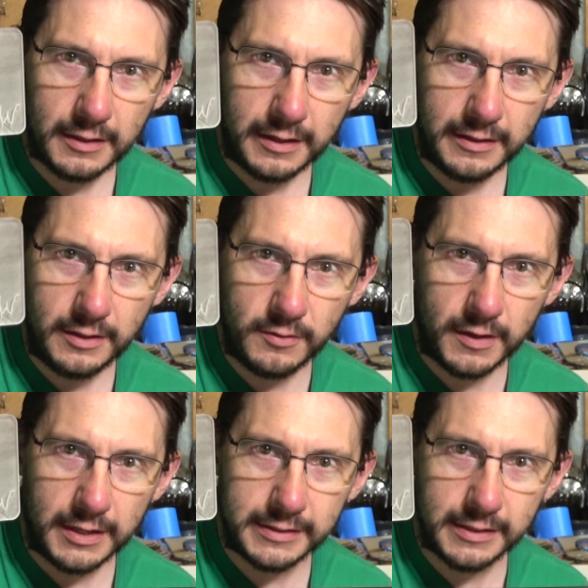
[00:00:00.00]
I think you
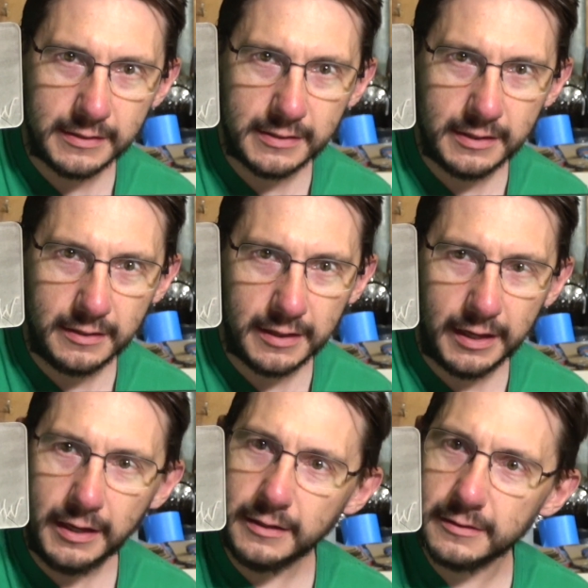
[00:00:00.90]
guys can see
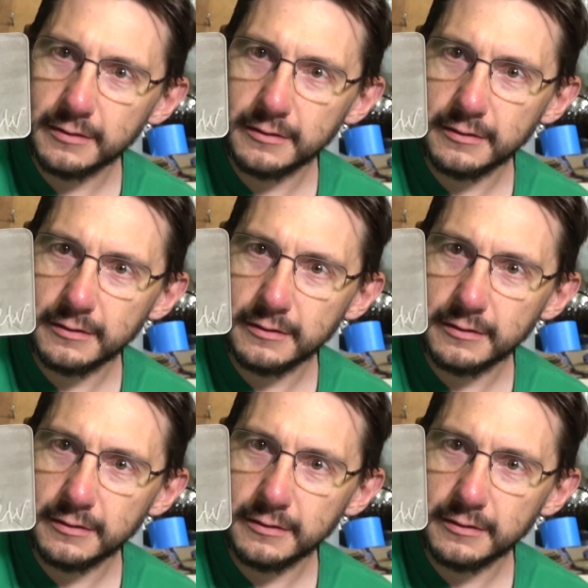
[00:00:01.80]
that.